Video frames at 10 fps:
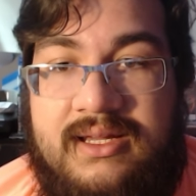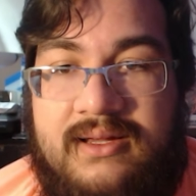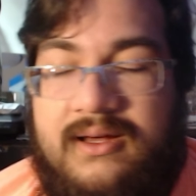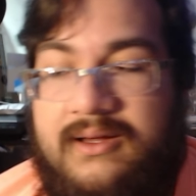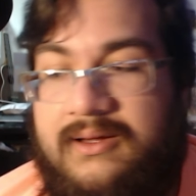
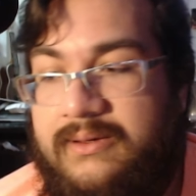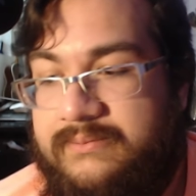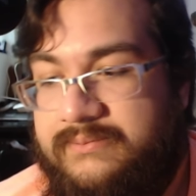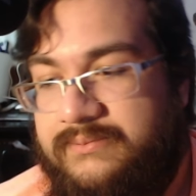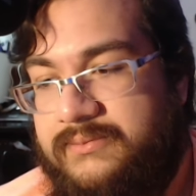
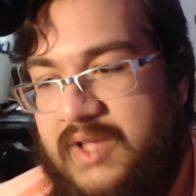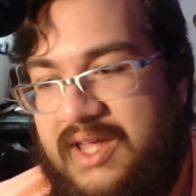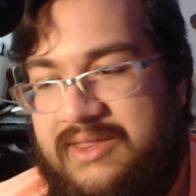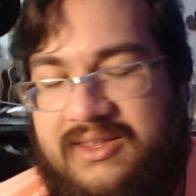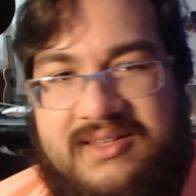I
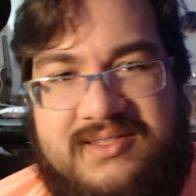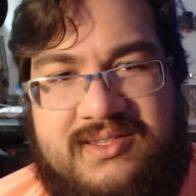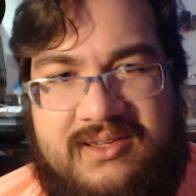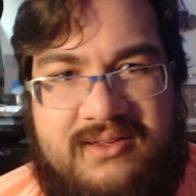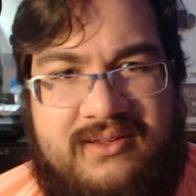think that's
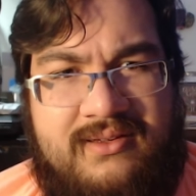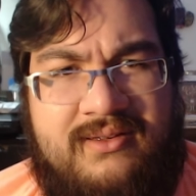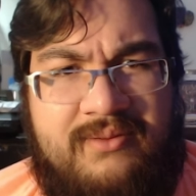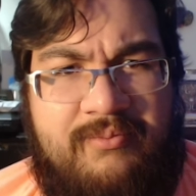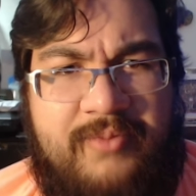the
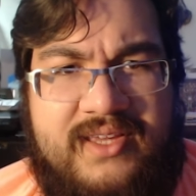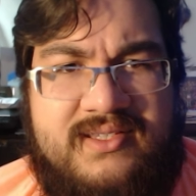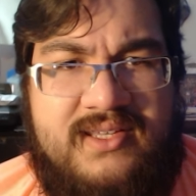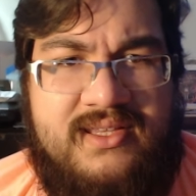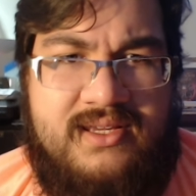biggest
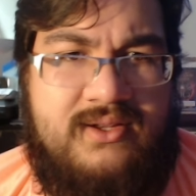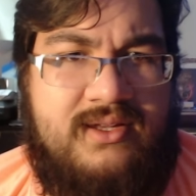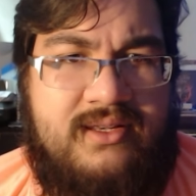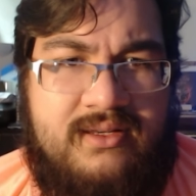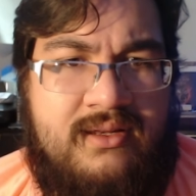thing that you
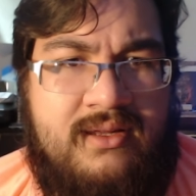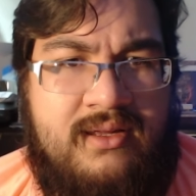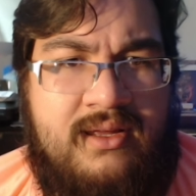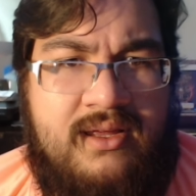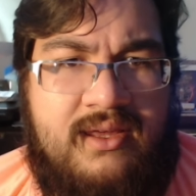can
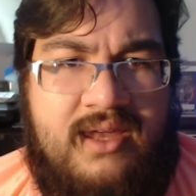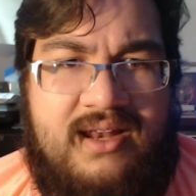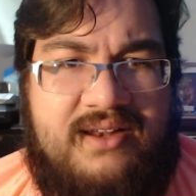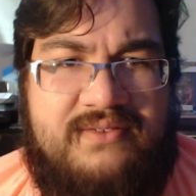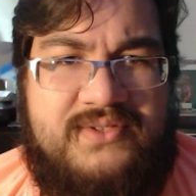gain
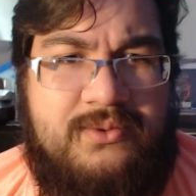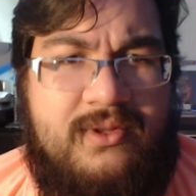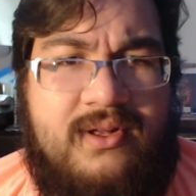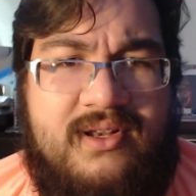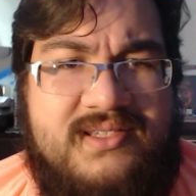out of school,
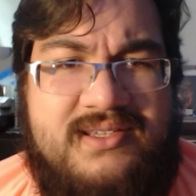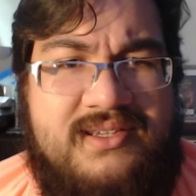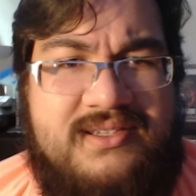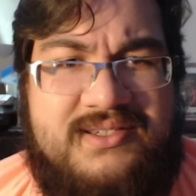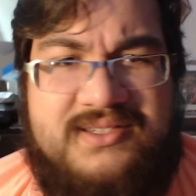honestly,
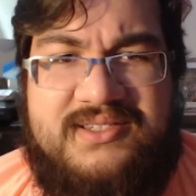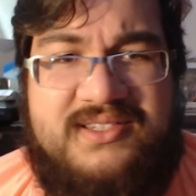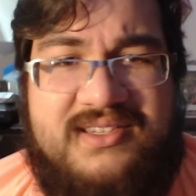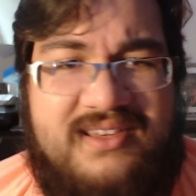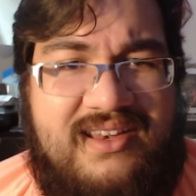is
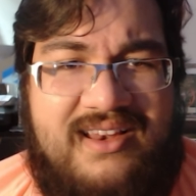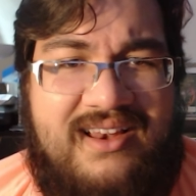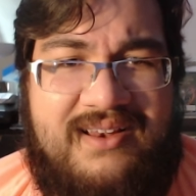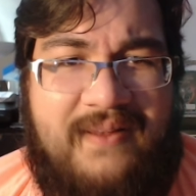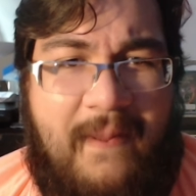just
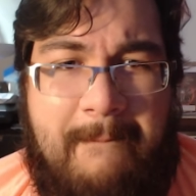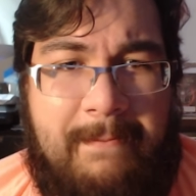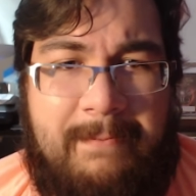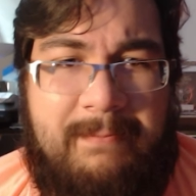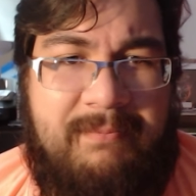
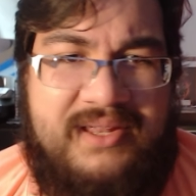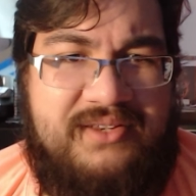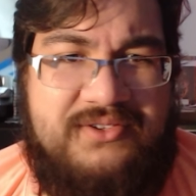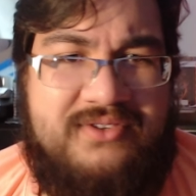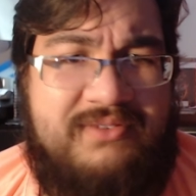
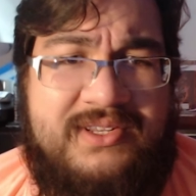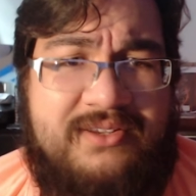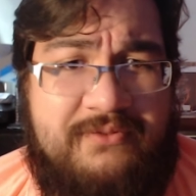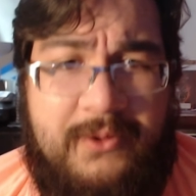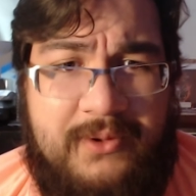being driven to
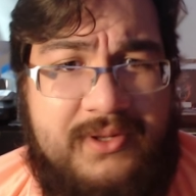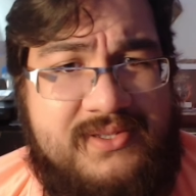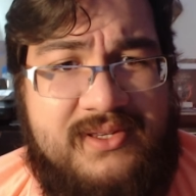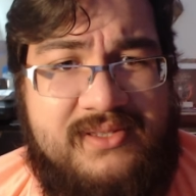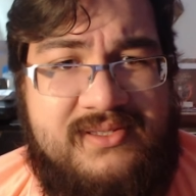
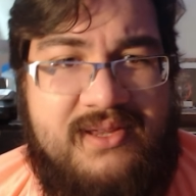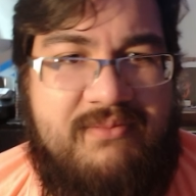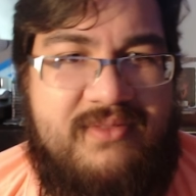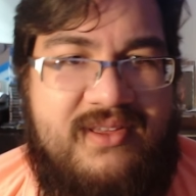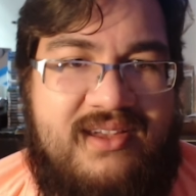focus on
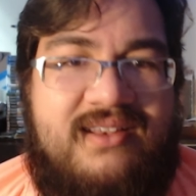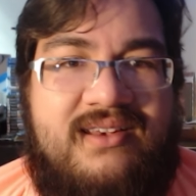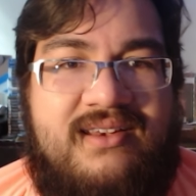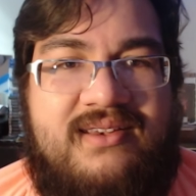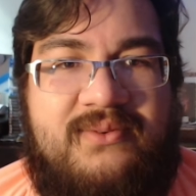something and
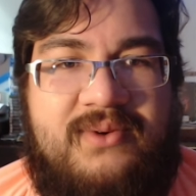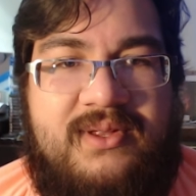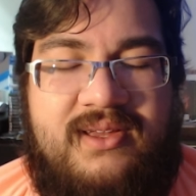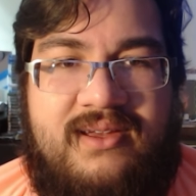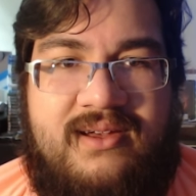
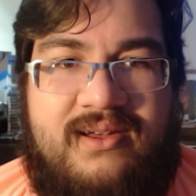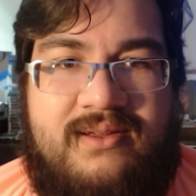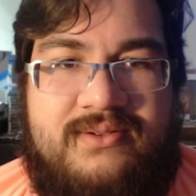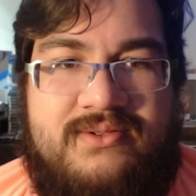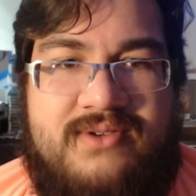really
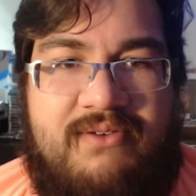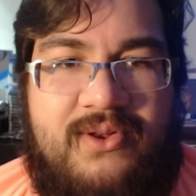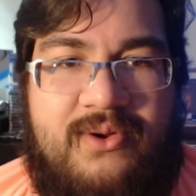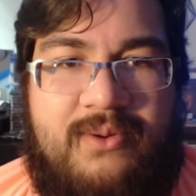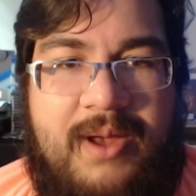driving
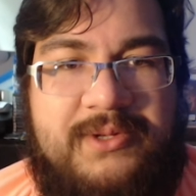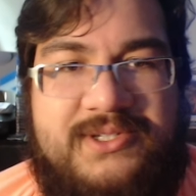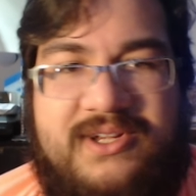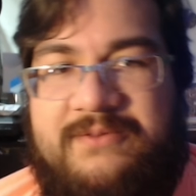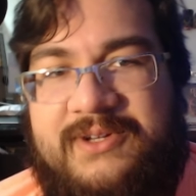home how much
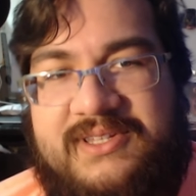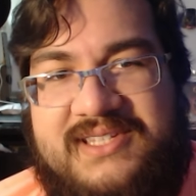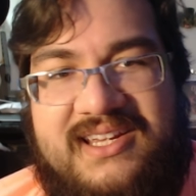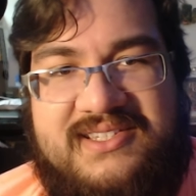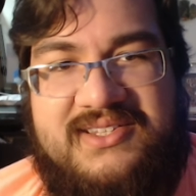effort it
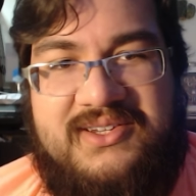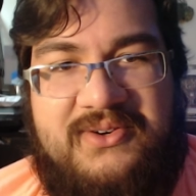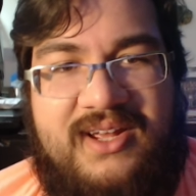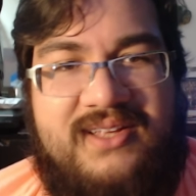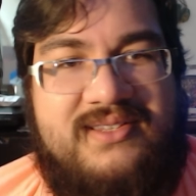takes to
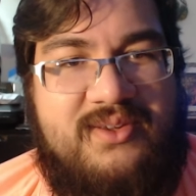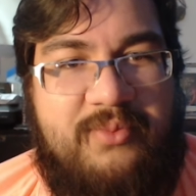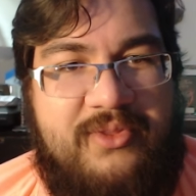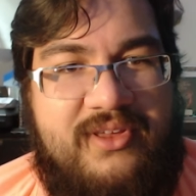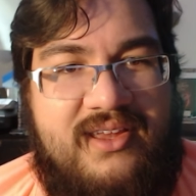create
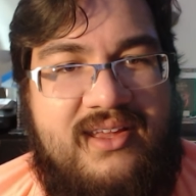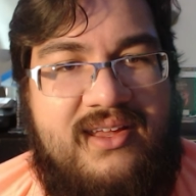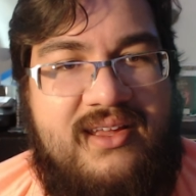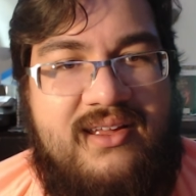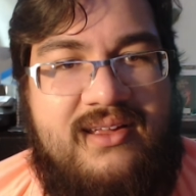something,
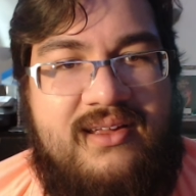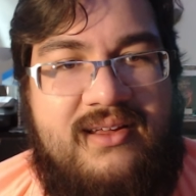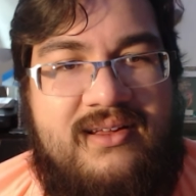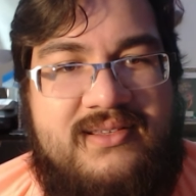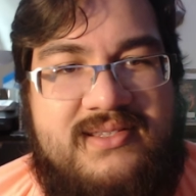
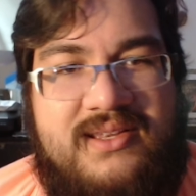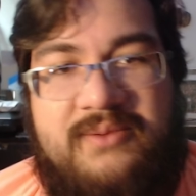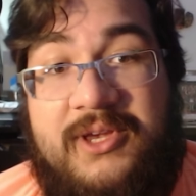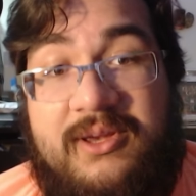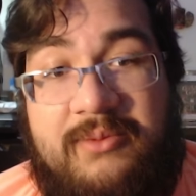because then you
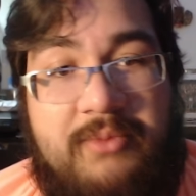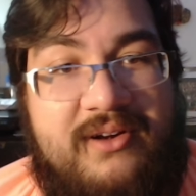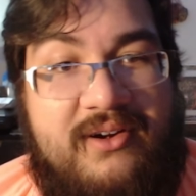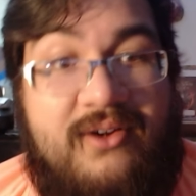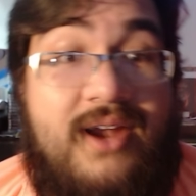become a
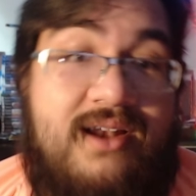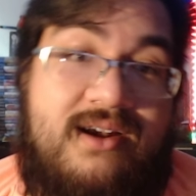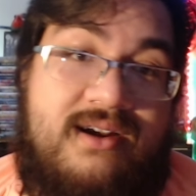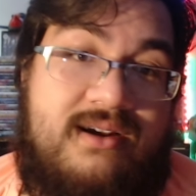better creator